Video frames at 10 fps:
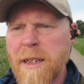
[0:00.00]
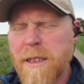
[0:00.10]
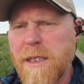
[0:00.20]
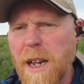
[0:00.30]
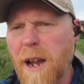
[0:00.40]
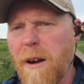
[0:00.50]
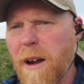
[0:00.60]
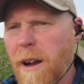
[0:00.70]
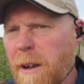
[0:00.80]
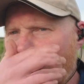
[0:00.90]
So
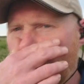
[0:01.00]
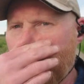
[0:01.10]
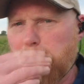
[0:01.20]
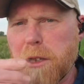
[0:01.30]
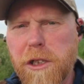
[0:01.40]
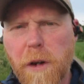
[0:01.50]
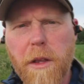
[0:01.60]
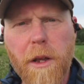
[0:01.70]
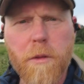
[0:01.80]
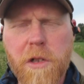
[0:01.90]
I'll be able to show
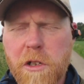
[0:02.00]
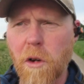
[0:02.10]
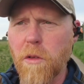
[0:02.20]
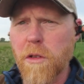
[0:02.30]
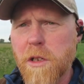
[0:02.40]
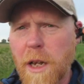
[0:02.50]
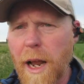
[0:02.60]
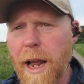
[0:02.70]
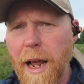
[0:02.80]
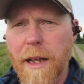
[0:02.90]
you those skulls.
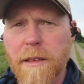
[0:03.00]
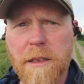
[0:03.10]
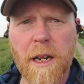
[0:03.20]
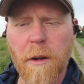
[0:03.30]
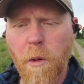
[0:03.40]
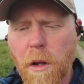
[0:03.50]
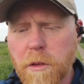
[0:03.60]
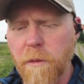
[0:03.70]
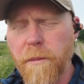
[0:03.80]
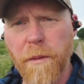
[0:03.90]
And what I'll
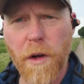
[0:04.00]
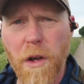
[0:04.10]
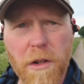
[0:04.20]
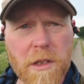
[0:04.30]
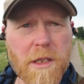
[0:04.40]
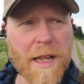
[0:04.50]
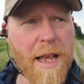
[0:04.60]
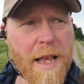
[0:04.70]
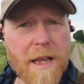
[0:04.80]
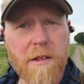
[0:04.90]
do first
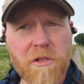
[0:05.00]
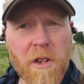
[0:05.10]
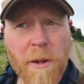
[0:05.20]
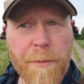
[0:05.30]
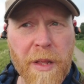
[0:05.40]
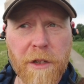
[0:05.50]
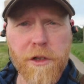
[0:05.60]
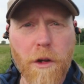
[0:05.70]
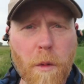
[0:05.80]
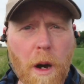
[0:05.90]
is
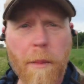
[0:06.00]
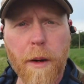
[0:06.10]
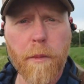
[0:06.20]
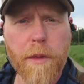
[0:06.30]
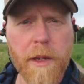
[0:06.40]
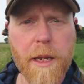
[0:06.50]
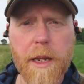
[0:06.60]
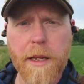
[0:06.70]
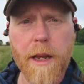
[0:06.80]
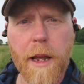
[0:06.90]
show you where I'm at with
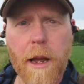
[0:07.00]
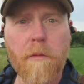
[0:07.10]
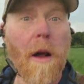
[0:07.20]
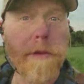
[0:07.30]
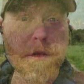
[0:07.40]
the rifle